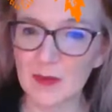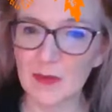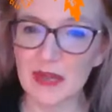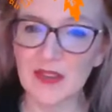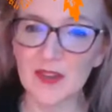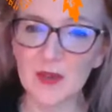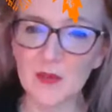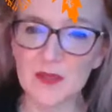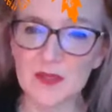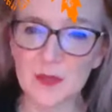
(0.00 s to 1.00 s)
Rebecca, no
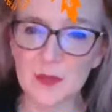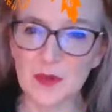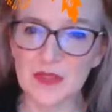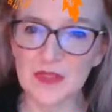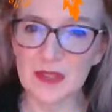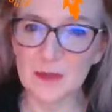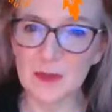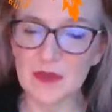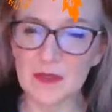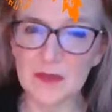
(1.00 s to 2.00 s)
words to report today,
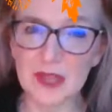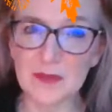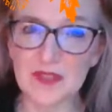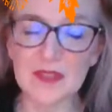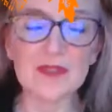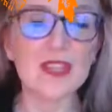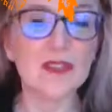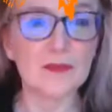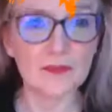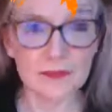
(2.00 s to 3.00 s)
maybe sometime this
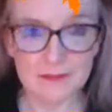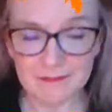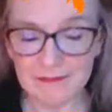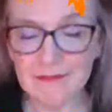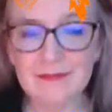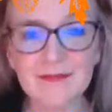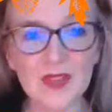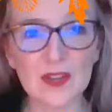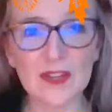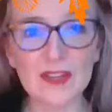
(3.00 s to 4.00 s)
evening.
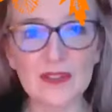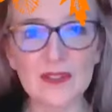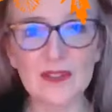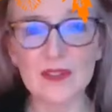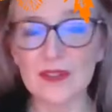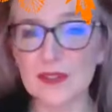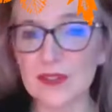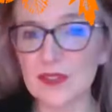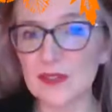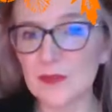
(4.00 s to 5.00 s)
Good, good,
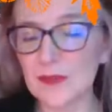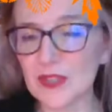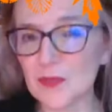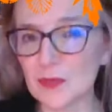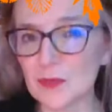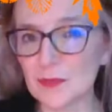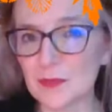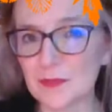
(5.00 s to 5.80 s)
good. Me too.